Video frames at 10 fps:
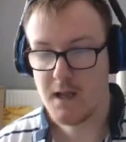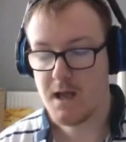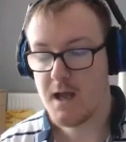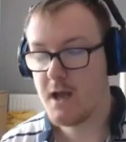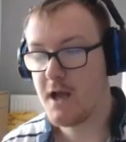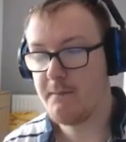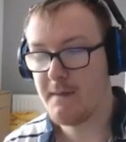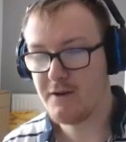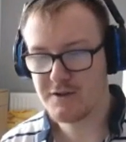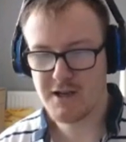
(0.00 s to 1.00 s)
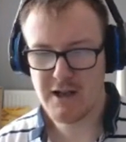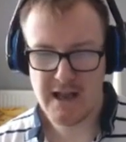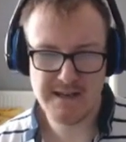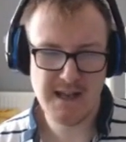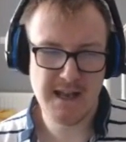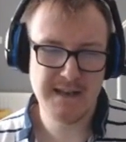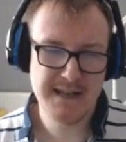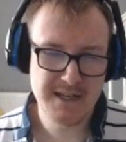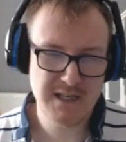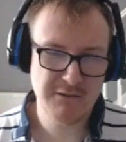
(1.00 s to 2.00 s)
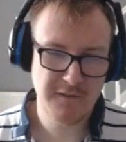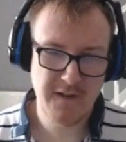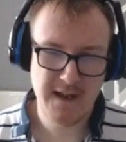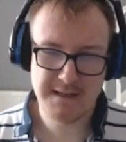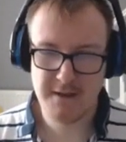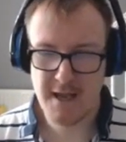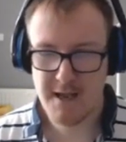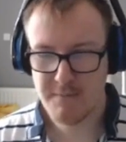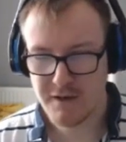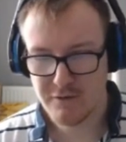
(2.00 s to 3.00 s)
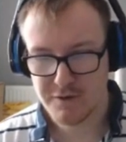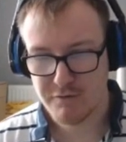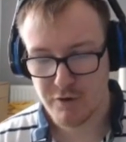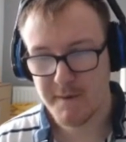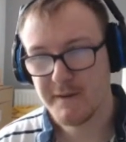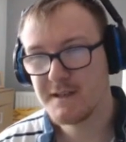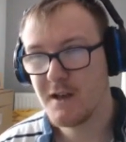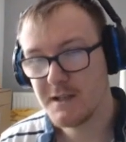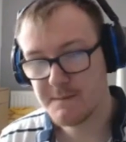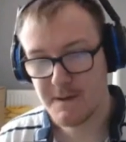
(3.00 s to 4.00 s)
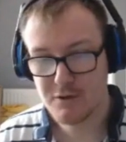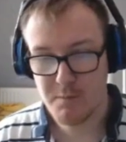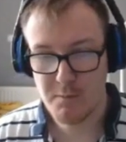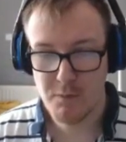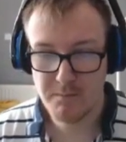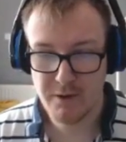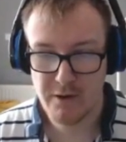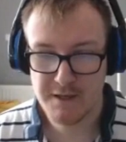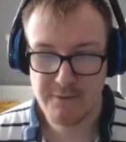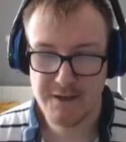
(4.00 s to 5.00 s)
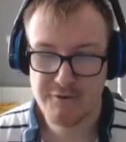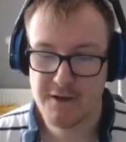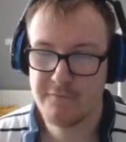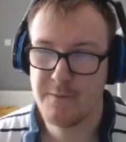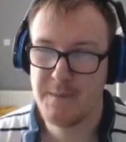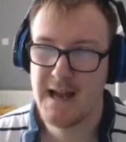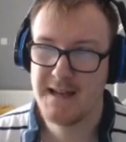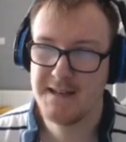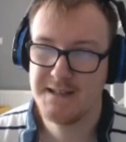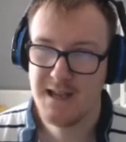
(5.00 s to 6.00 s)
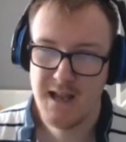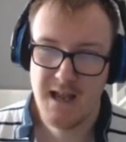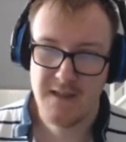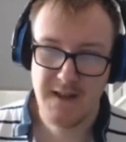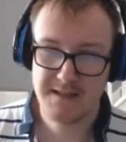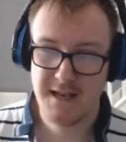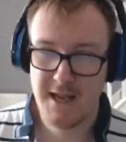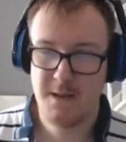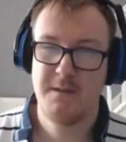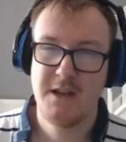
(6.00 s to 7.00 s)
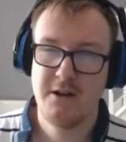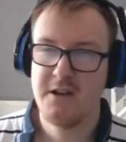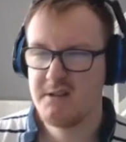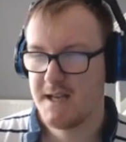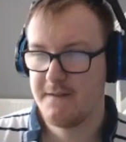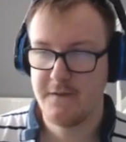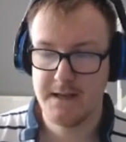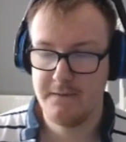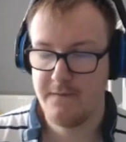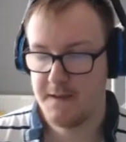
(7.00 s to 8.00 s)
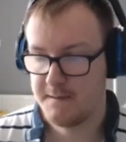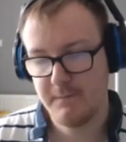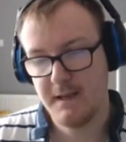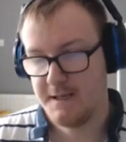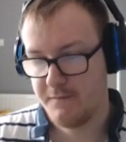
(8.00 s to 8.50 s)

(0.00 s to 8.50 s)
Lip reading: And also a niche little effect, you can also tribute this card special summon 1 Blue-Eyes White Dragon from your hand. That's you only use that for like defensive plays.